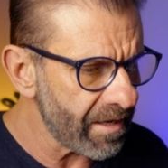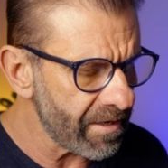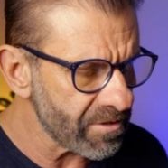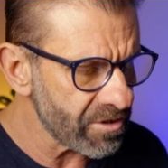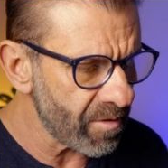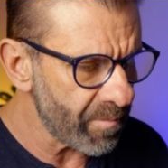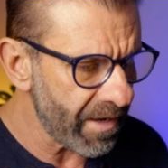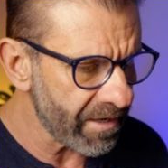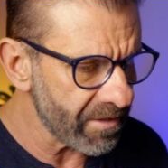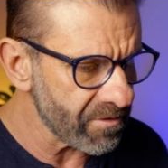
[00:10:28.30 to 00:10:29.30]
and jump
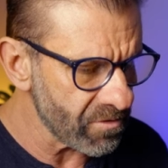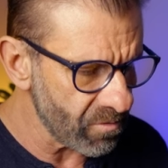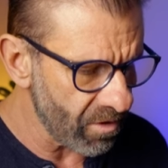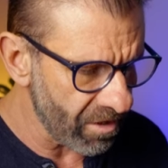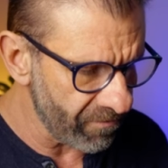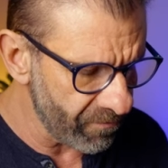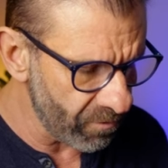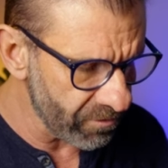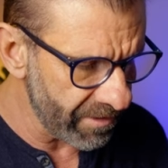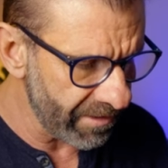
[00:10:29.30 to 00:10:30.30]
back into our
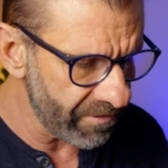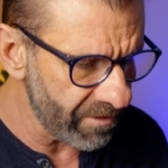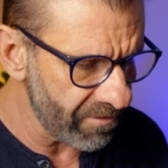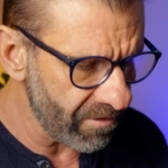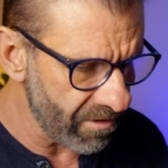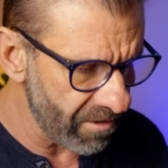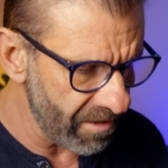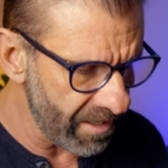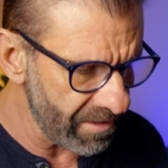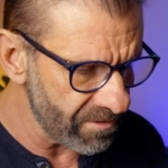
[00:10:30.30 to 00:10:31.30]
folder down here, our
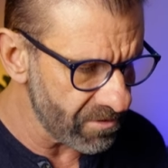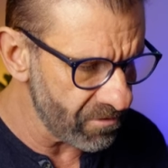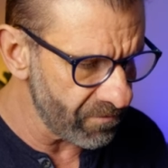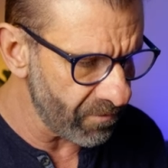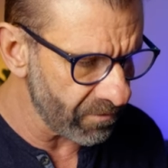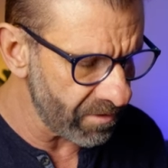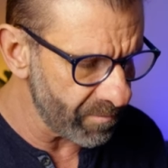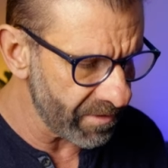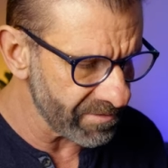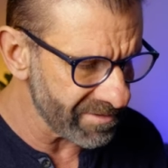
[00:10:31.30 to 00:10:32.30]
Nate 2 folder,
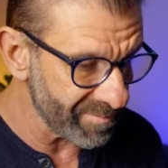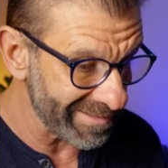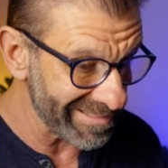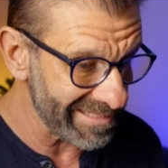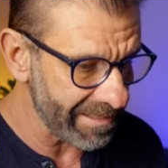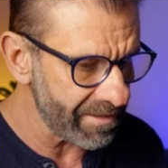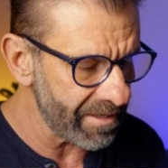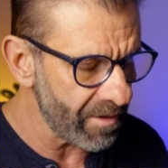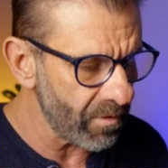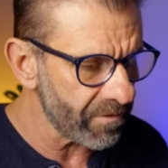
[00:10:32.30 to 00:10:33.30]
because this is my second
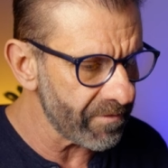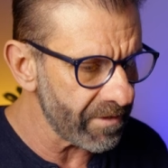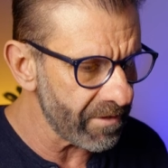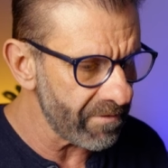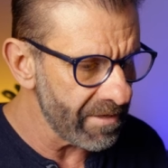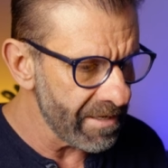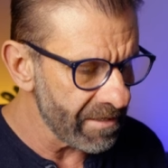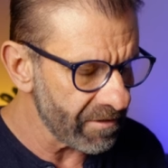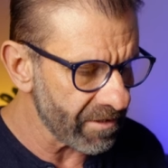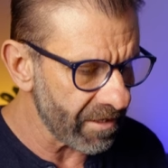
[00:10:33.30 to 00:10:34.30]
Nate Wealth video.
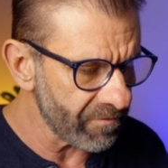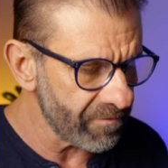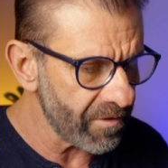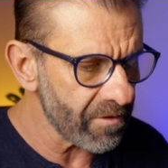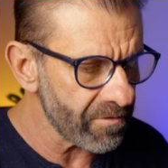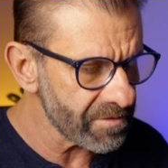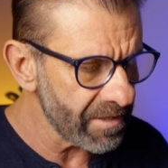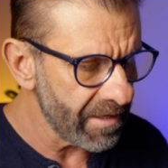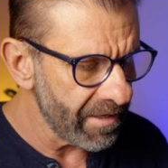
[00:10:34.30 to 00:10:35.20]
Click on photos.